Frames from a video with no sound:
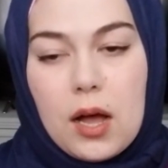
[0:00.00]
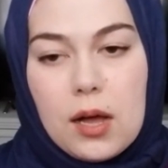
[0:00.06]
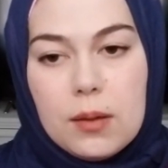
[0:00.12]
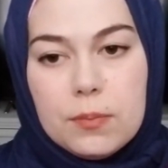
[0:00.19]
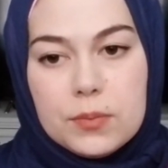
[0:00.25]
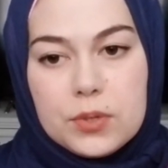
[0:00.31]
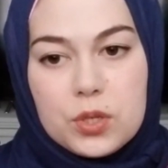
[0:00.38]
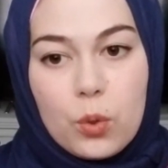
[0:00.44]

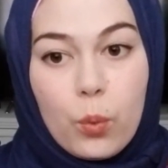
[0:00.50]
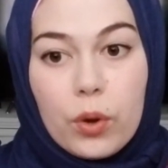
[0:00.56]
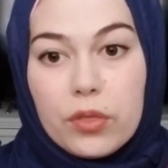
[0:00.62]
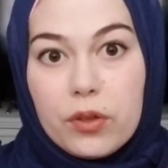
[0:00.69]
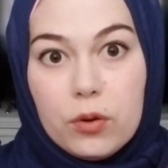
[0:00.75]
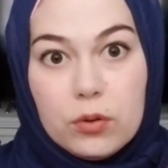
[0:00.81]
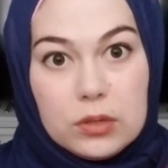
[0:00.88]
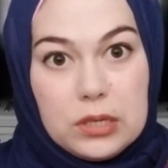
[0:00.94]
So we're
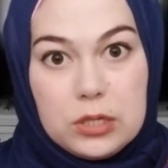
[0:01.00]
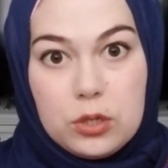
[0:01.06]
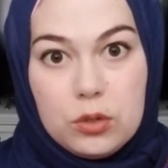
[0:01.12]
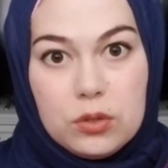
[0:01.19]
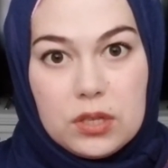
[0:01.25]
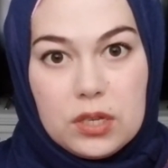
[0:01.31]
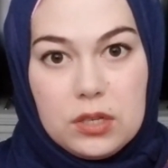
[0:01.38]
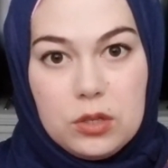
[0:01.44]
the only
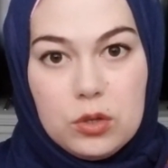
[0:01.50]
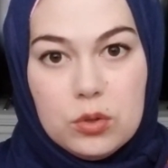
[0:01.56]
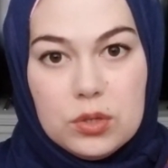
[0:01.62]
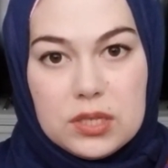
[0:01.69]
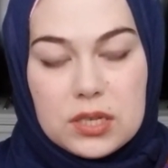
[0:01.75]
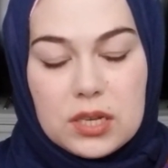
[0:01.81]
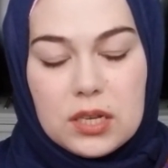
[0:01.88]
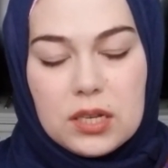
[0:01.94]
two that
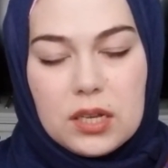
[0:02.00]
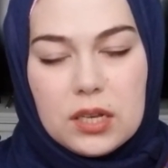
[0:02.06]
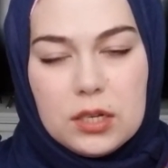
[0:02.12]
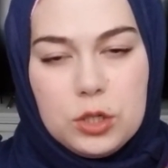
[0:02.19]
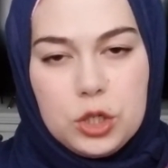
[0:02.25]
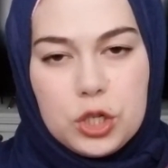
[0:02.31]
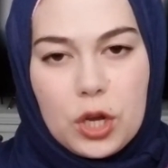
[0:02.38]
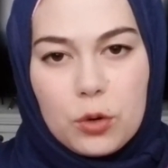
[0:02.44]
use it.
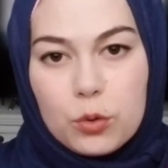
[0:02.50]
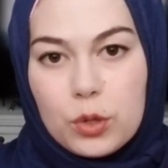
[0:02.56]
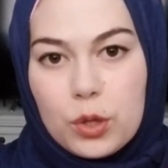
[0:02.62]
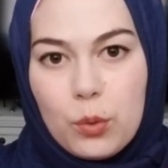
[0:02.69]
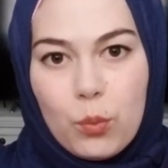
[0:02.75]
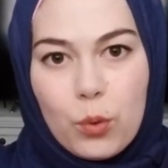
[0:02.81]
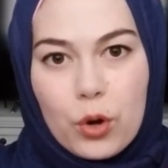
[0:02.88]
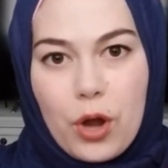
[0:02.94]
And generally
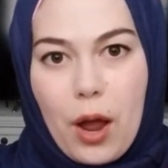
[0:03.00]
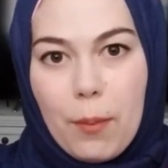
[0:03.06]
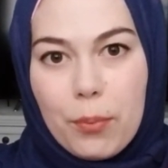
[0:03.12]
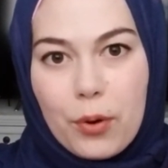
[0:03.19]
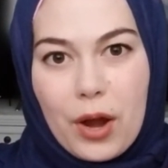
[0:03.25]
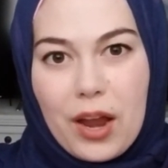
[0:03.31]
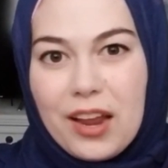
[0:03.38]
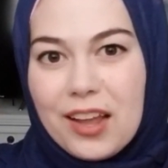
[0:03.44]
we're not
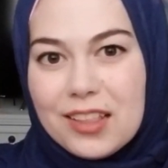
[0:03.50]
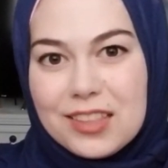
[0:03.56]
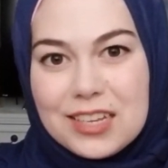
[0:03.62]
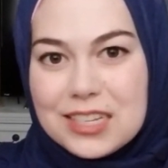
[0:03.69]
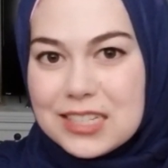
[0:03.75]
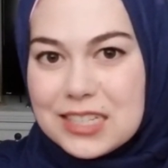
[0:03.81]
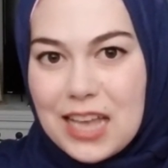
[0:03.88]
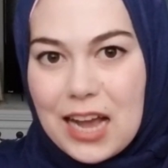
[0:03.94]
praying at the
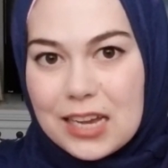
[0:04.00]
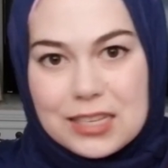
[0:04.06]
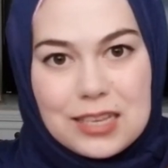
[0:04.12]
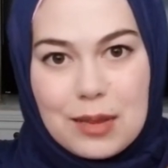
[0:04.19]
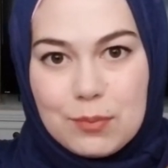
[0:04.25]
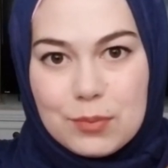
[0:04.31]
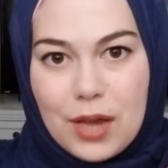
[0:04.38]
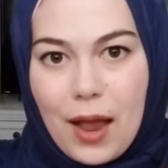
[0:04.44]
exact
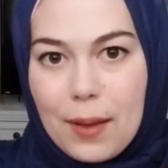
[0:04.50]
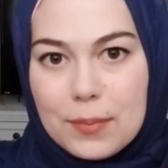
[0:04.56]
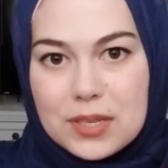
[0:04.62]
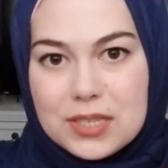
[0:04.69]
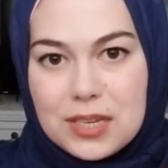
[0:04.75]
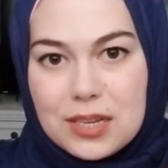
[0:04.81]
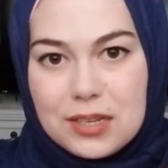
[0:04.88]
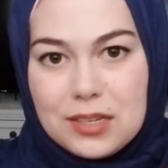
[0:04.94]
same time
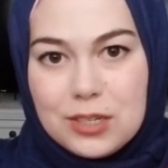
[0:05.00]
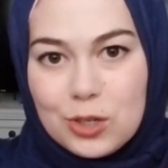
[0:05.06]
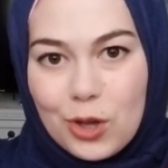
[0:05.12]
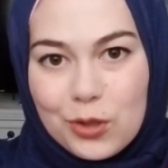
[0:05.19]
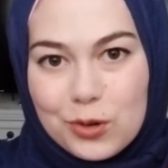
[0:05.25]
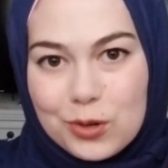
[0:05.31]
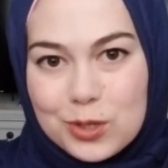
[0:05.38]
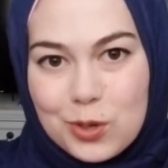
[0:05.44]
as each
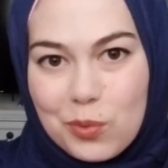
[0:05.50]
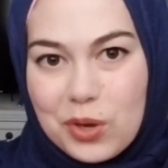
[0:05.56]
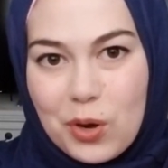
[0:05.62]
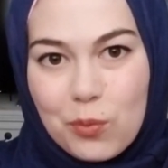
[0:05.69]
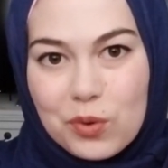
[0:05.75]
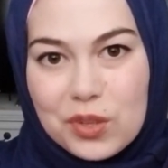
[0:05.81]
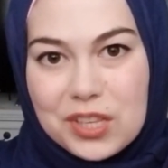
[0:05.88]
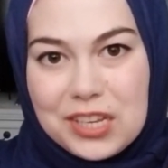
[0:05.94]
other. So we
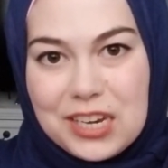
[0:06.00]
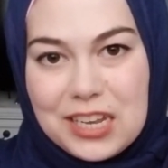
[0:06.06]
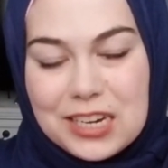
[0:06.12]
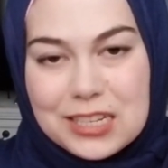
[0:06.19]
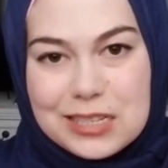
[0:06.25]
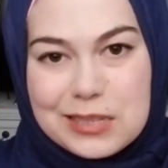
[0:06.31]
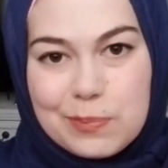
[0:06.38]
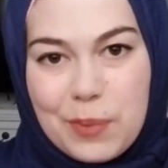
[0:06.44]
don't really need
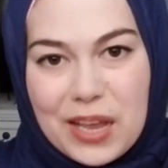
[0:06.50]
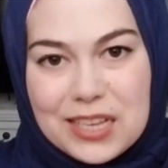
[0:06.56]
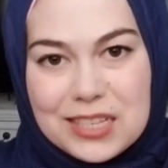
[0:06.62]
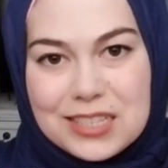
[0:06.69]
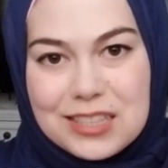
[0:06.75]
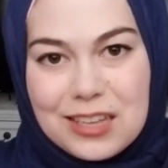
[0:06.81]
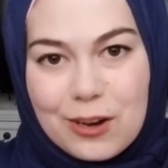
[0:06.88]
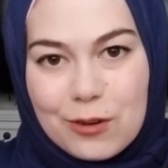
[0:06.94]
a
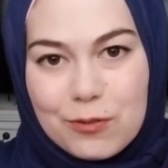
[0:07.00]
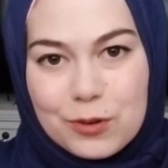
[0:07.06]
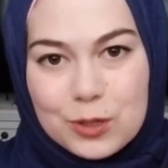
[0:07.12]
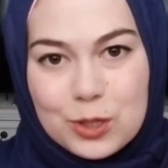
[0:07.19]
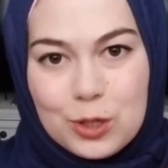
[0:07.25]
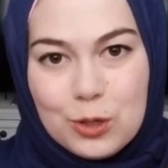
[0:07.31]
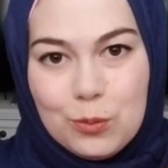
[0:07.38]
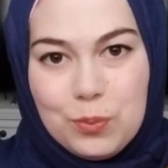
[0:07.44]
space there for
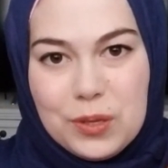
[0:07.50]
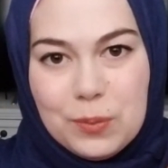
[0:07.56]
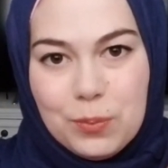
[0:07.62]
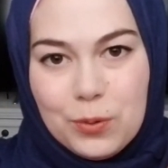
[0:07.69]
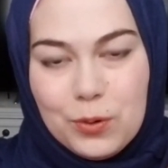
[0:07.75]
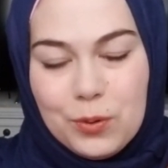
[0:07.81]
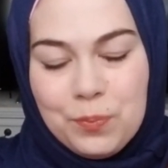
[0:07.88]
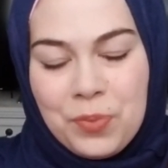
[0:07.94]
two
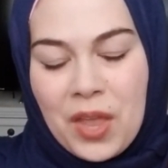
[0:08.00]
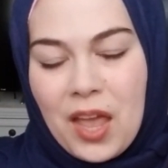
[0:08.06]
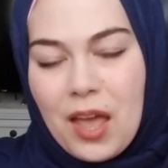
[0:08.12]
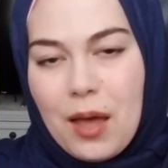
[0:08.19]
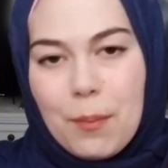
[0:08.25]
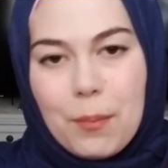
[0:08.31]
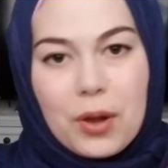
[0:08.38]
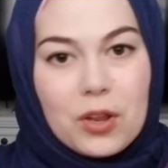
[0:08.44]
people.
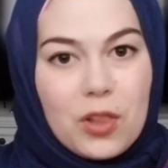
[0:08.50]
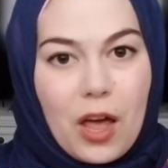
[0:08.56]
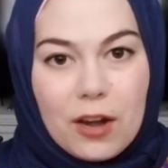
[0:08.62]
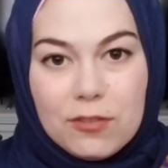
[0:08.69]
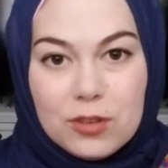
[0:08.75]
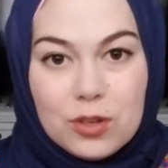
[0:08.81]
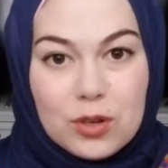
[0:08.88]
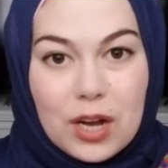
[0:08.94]
But a lot
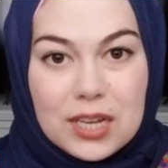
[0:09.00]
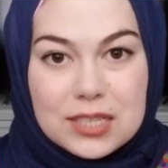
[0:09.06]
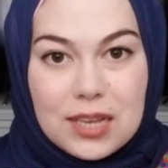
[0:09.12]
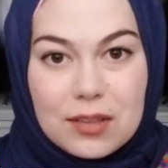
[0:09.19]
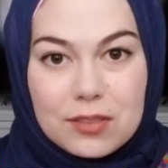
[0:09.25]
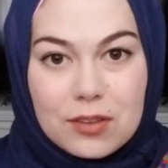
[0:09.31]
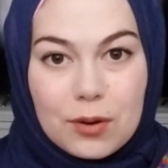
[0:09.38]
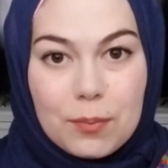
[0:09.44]
of you guys
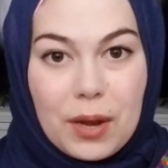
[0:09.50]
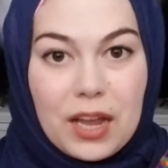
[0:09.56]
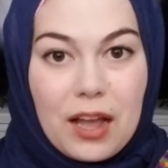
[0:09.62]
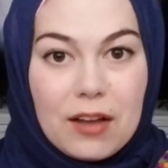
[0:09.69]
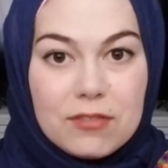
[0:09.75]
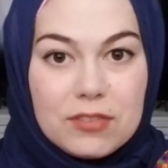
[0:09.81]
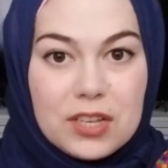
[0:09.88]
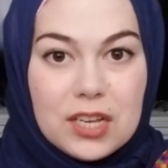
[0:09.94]
out there might
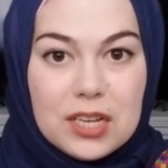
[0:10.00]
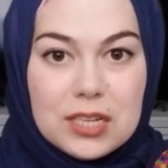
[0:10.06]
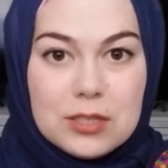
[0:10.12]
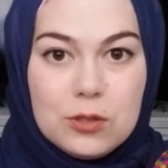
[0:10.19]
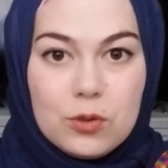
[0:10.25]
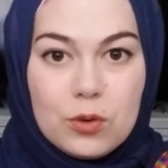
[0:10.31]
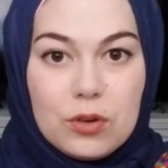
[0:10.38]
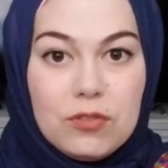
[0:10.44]
have
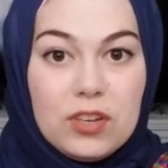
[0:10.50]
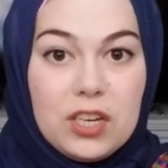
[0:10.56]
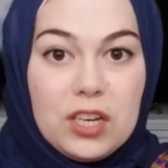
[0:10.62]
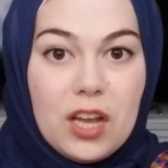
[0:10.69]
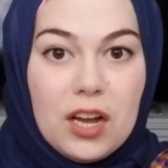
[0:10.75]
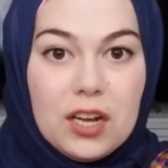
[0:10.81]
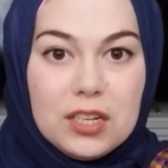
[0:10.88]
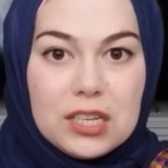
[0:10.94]
kids or even
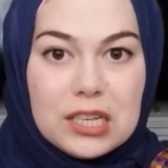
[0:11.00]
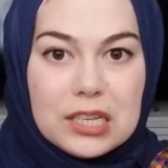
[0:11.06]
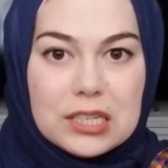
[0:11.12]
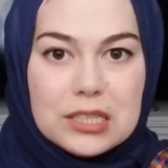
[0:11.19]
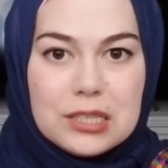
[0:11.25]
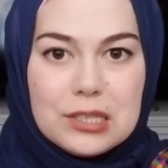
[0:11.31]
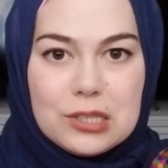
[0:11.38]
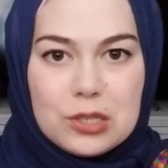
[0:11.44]
young
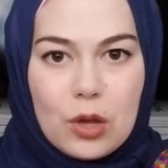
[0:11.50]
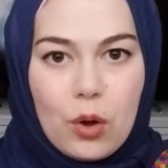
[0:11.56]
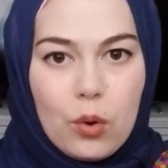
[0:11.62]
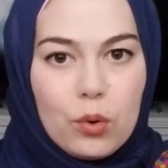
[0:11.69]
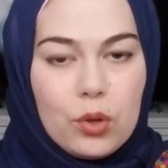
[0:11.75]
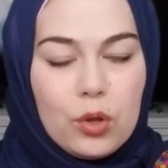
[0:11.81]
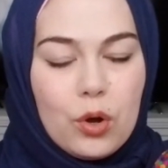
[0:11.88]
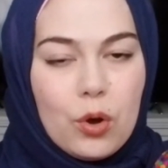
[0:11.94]
kids.
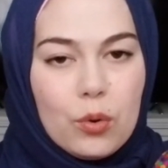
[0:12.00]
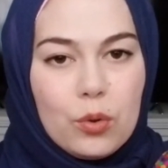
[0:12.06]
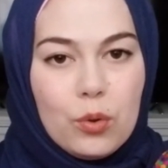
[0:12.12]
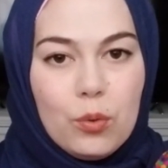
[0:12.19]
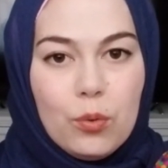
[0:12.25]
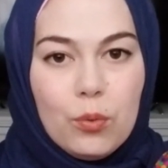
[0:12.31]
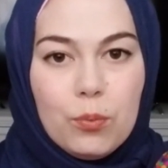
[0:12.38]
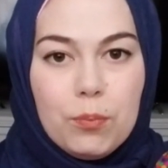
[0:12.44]
So,
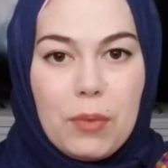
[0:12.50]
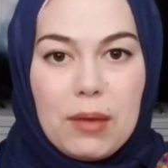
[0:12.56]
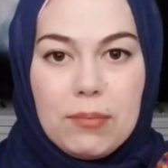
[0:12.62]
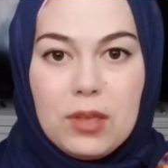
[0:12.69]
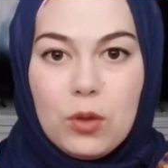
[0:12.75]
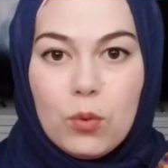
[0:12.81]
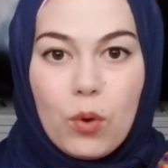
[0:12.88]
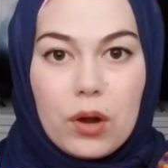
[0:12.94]

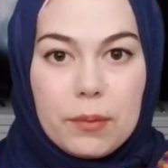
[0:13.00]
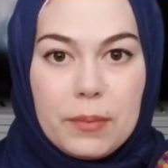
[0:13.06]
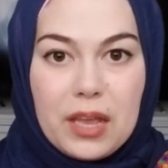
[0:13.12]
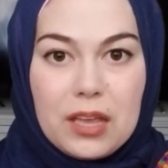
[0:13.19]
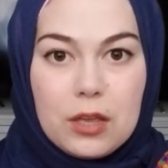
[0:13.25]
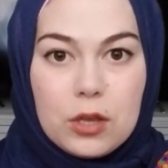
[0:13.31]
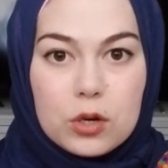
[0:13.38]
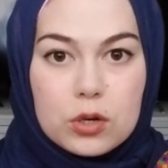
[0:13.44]
maybe you want to
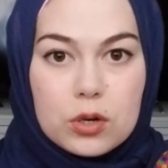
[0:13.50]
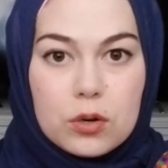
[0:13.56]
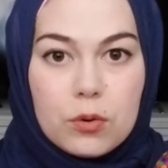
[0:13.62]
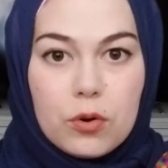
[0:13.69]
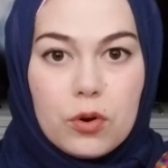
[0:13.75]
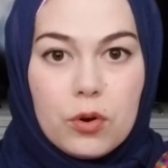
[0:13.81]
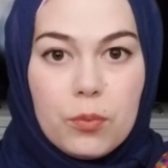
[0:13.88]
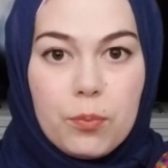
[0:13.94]
make
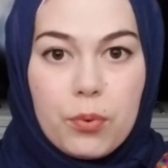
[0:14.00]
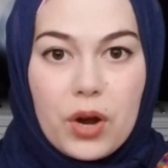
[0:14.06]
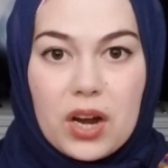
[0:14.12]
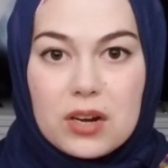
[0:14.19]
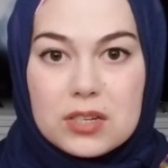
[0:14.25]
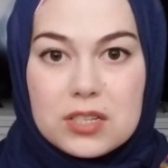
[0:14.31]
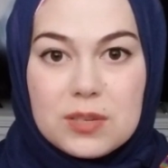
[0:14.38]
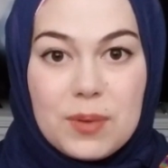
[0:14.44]
your
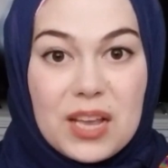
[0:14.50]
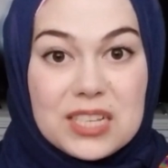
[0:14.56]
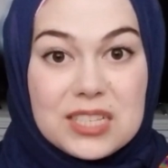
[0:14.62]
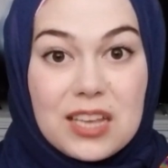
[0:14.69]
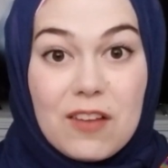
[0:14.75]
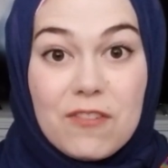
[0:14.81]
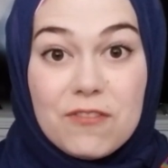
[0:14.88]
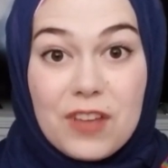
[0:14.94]
prayer space
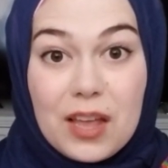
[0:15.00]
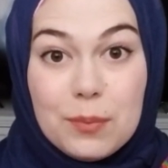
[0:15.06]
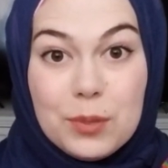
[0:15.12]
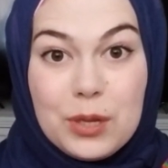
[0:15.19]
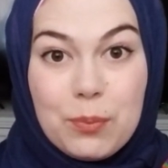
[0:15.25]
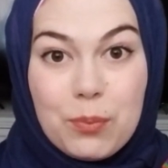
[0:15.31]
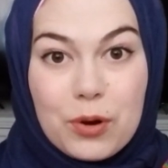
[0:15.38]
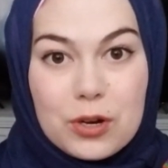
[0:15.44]
a
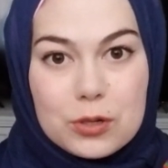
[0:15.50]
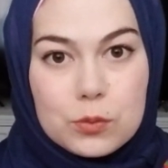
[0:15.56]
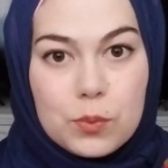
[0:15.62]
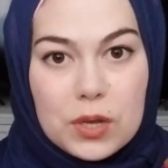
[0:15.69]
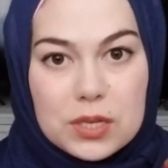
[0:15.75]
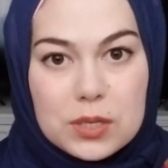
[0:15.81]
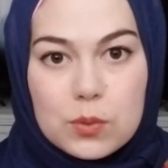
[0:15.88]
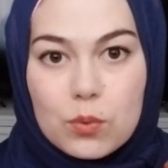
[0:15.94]
family prayer
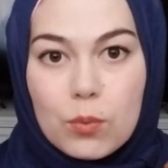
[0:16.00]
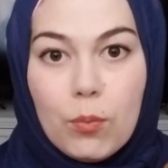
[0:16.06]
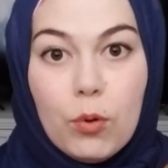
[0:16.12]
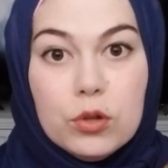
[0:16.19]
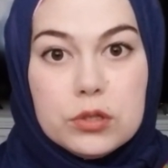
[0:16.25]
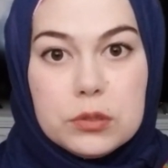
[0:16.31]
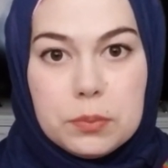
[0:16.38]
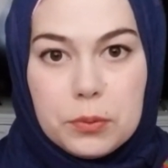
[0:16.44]
space where
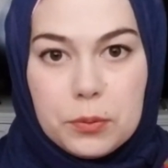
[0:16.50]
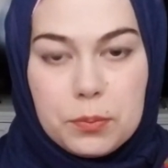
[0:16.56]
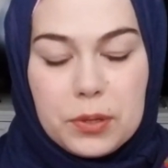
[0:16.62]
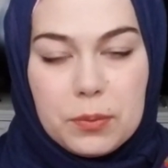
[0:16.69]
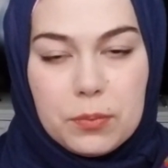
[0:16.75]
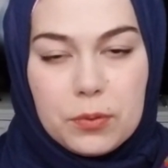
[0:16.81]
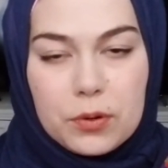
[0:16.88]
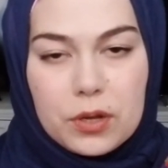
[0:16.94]
multiple
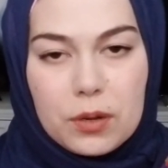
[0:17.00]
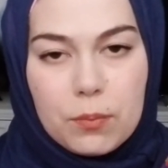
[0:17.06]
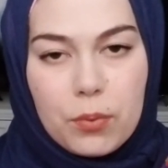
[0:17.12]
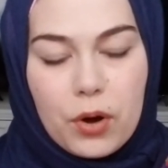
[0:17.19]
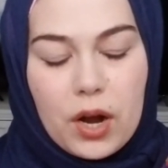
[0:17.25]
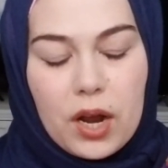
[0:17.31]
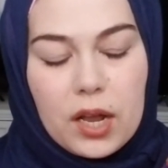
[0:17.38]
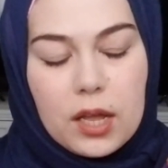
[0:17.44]
people can
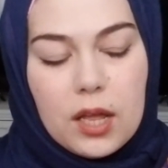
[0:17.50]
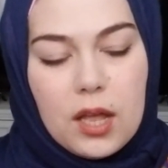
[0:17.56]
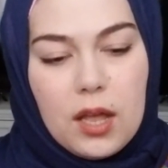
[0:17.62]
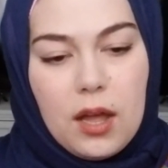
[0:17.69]
pray.